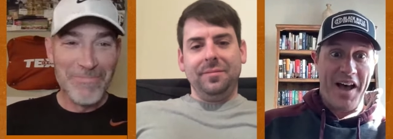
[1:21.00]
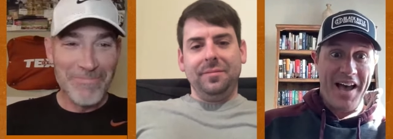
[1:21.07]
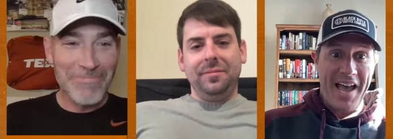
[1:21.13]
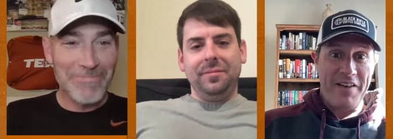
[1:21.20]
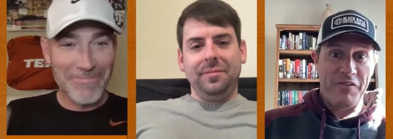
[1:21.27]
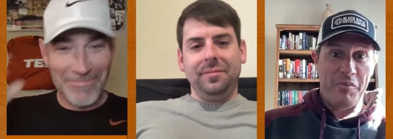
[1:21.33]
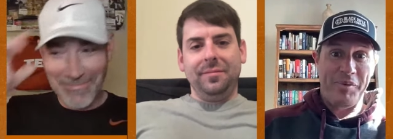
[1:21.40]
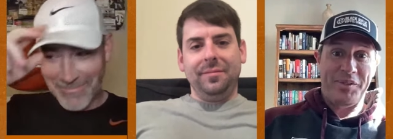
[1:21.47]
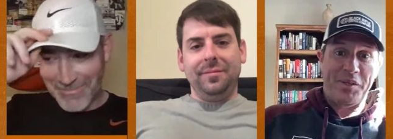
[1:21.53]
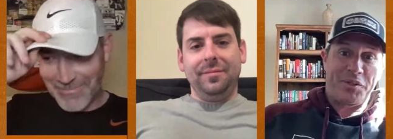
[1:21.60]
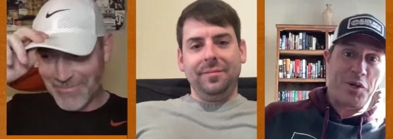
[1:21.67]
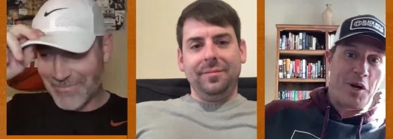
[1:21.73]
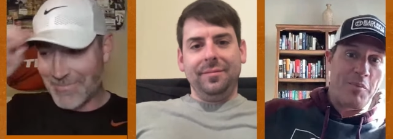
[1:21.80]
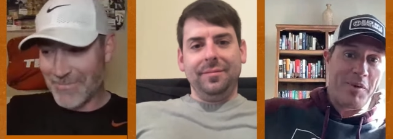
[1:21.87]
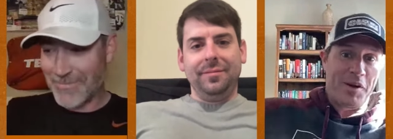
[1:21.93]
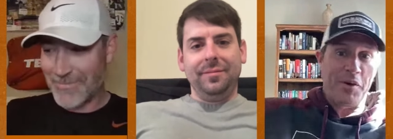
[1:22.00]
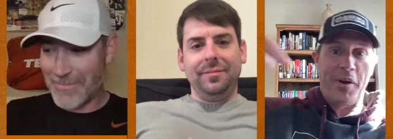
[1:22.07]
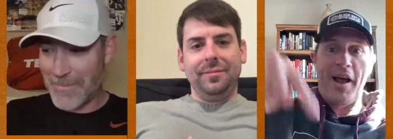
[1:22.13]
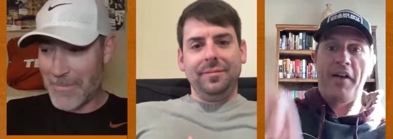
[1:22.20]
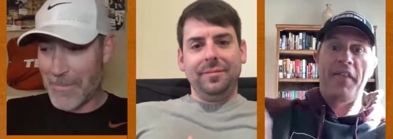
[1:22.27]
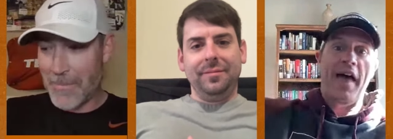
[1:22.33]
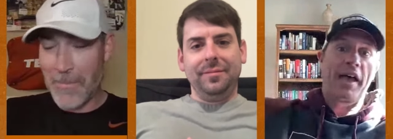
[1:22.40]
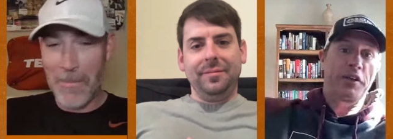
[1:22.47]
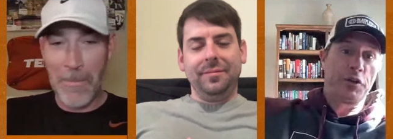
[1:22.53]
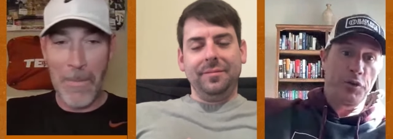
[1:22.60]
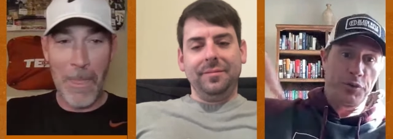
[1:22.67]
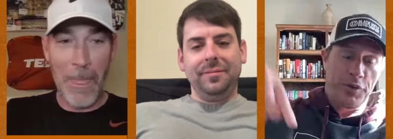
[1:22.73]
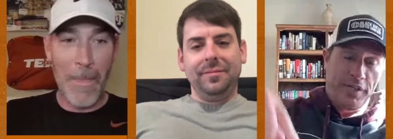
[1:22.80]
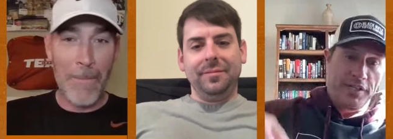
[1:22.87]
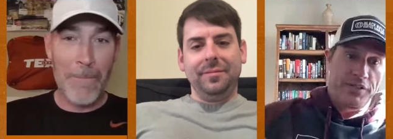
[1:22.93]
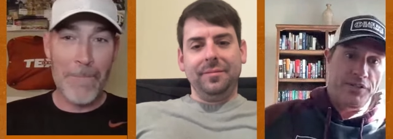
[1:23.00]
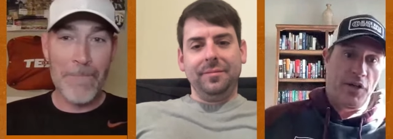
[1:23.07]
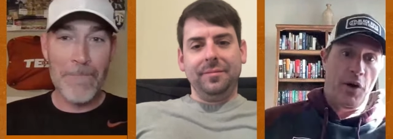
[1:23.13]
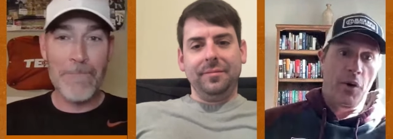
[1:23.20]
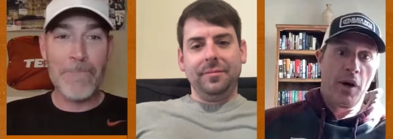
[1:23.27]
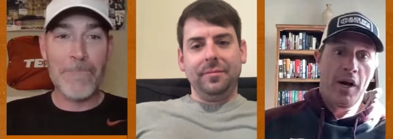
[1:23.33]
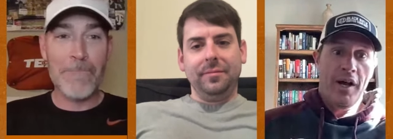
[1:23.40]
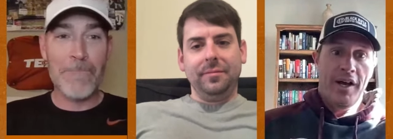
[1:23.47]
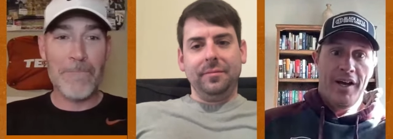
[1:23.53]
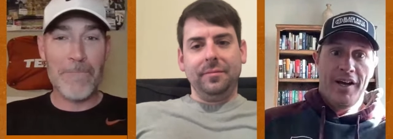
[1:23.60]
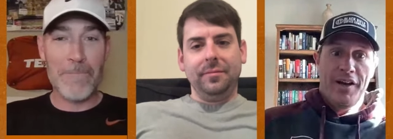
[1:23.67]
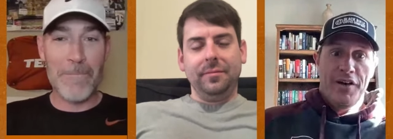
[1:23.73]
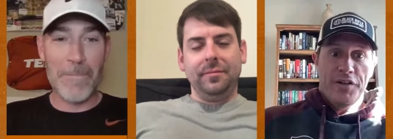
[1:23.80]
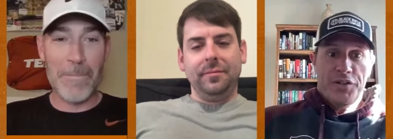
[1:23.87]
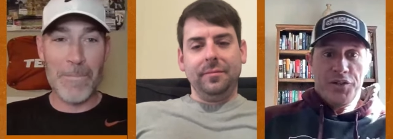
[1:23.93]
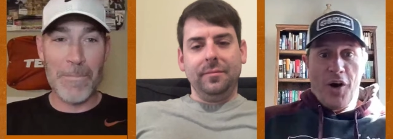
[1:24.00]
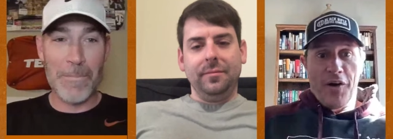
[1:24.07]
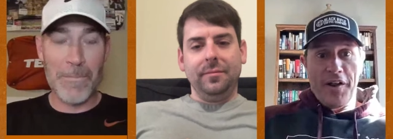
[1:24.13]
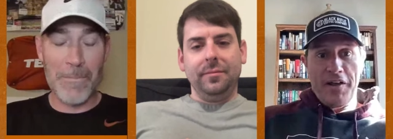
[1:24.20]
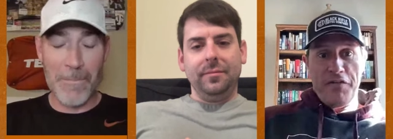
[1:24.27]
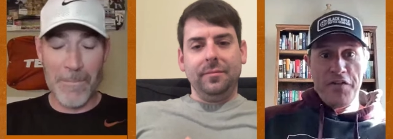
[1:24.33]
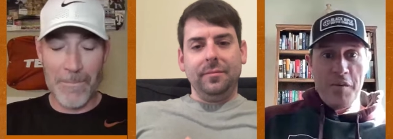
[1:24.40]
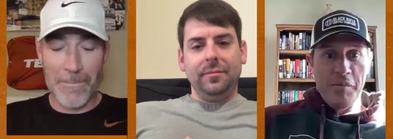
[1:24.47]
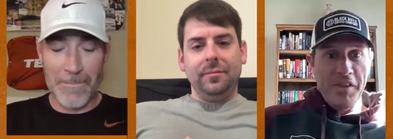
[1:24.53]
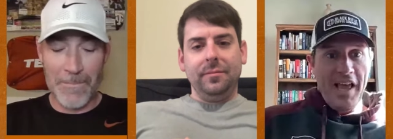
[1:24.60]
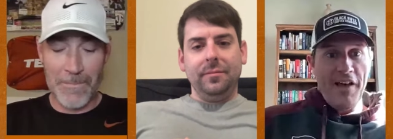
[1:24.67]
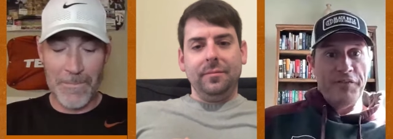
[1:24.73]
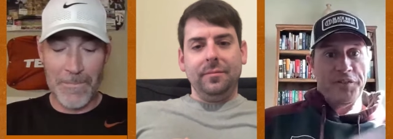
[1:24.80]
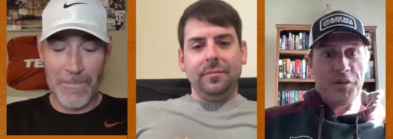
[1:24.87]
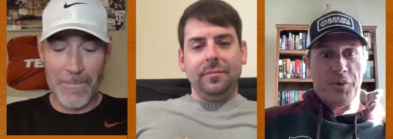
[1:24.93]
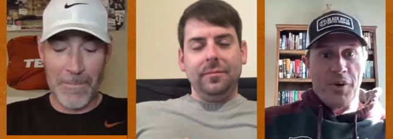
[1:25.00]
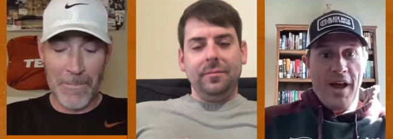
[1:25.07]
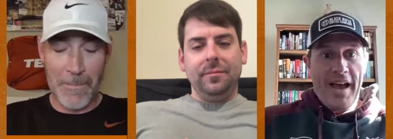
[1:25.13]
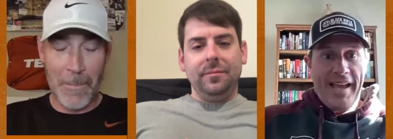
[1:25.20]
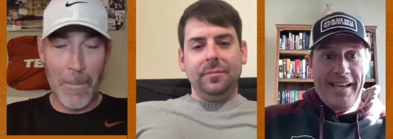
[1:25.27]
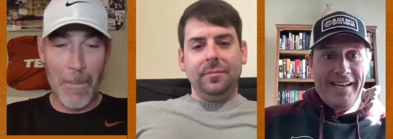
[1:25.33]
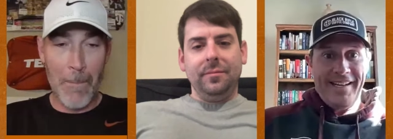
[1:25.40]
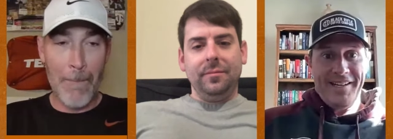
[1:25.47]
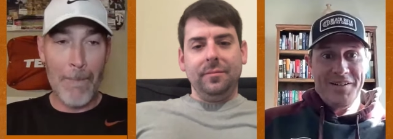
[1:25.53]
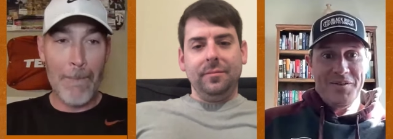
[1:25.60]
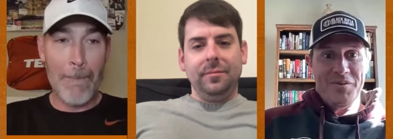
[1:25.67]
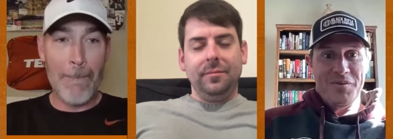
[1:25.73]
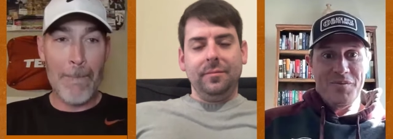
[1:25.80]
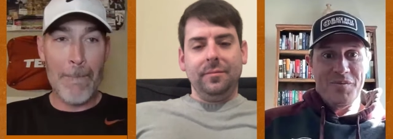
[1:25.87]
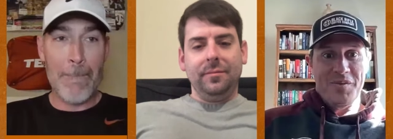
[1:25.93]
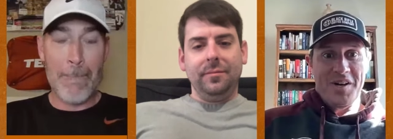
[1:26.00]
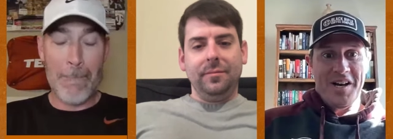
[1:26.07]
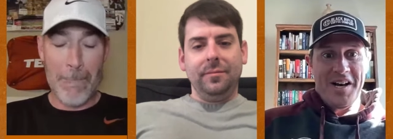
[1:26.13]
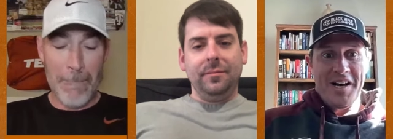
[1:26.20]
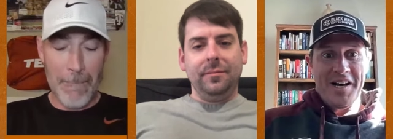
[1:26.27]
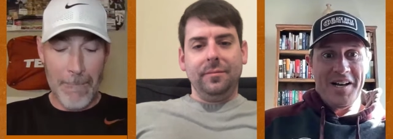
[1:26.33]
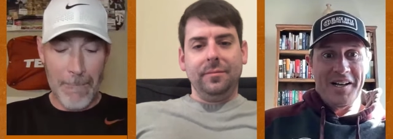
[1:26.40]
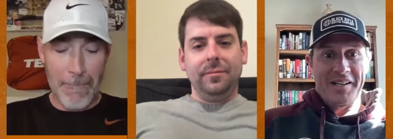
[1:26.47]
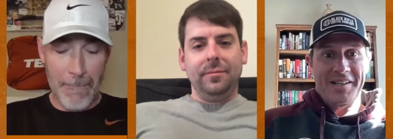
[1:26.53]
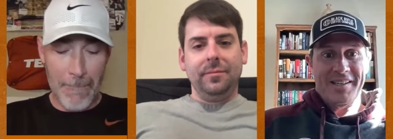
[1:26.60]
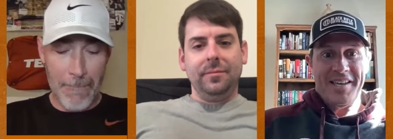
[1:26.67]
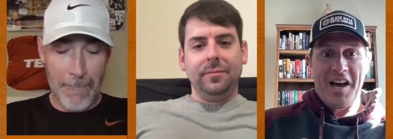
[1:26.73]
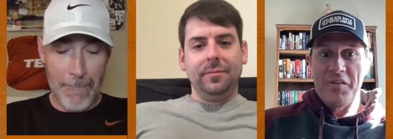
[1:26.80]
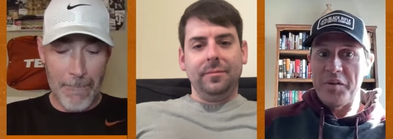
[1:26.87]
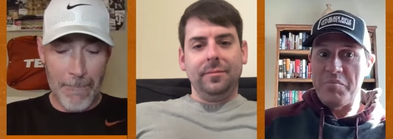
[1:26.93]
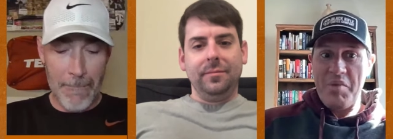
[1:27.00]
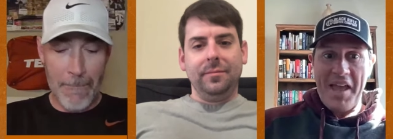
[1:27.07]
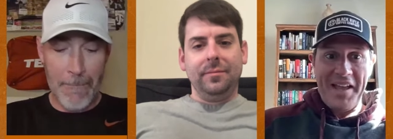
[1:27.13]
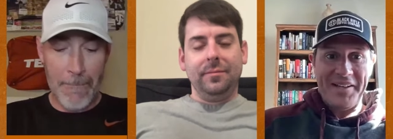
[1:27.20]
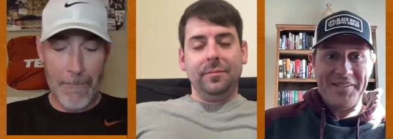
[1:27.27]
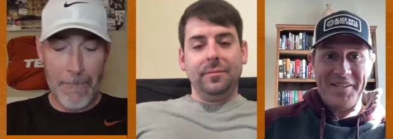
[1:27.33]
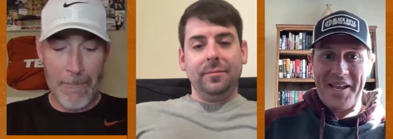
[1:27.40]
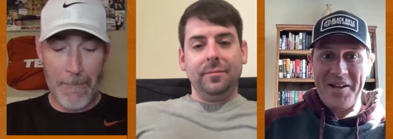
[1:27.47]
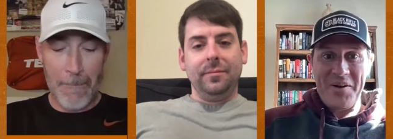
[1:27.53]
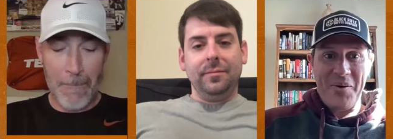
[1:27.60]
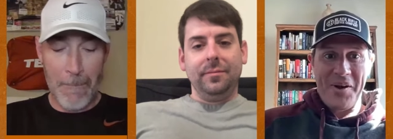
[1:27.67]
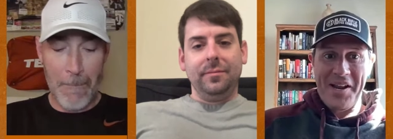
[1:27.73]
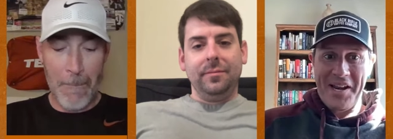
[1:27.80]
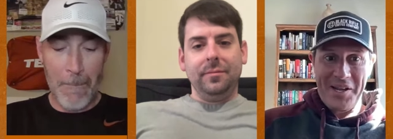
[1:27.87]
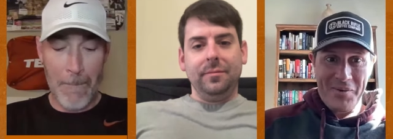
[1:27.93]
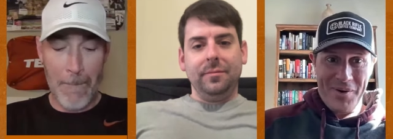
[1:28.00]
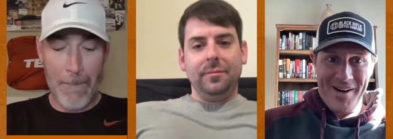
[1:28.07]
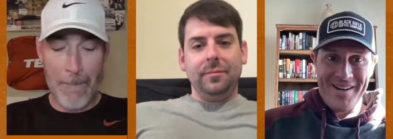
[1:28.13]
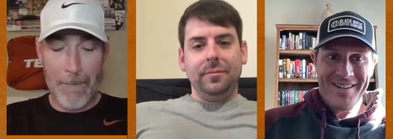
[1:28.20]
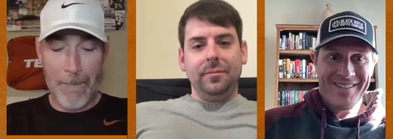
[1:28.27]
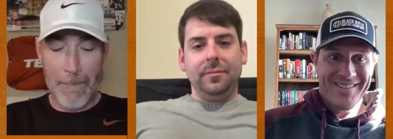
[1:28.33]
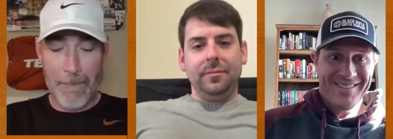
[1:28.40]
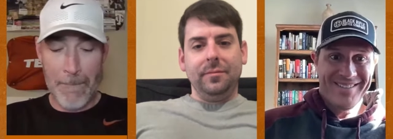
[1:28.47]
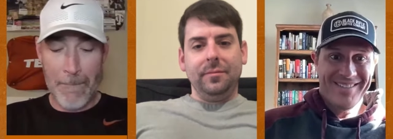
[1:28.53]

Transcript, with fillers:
Speaker 1: five will be determined around that nucleus. So starting from left to right, uh, Kelvin Banks ain't going anywhere.